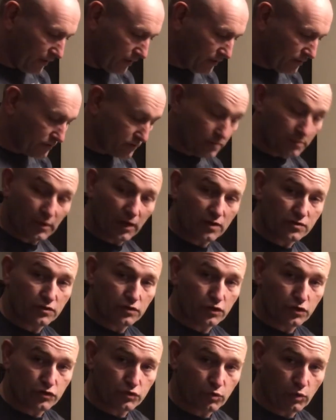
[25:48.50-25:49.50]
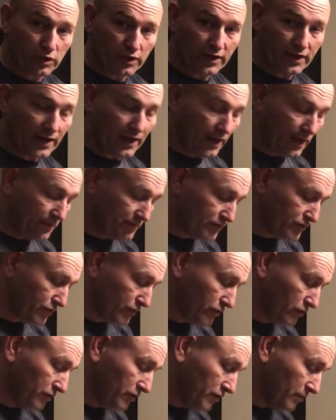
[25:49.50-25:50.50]
Some guys will use 1.5s
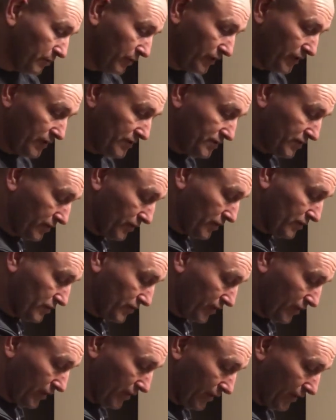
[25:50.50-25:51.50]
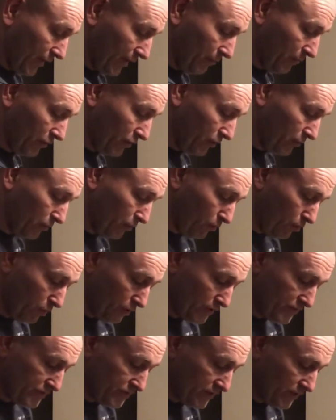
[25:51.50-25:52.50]
too, but this kit came with number
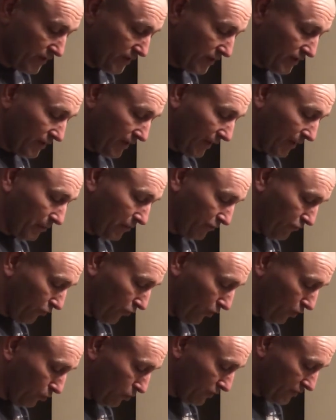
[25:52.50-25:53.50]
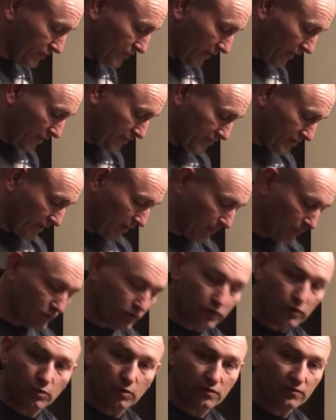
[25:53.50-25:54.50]
1s, came with 4 110s, came with
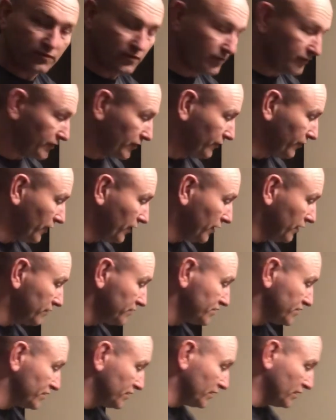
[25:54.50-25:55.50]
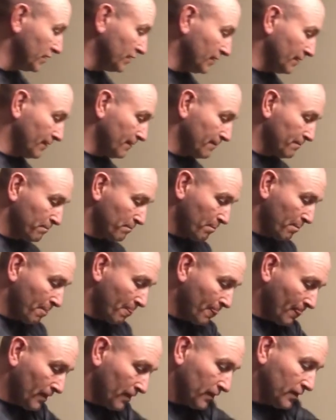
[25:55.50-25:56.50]
2 155s.
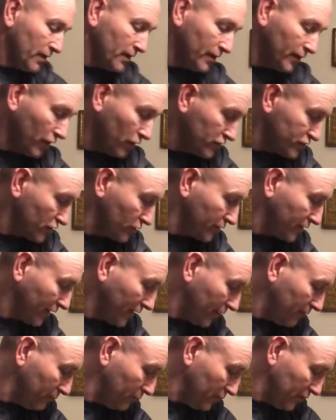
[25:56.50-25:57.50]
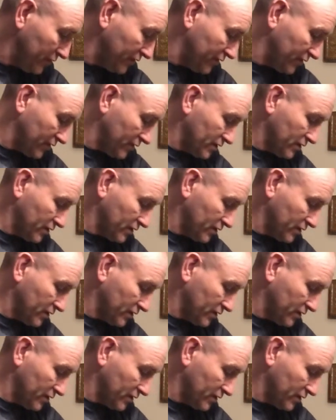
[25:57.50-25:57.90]
It also came with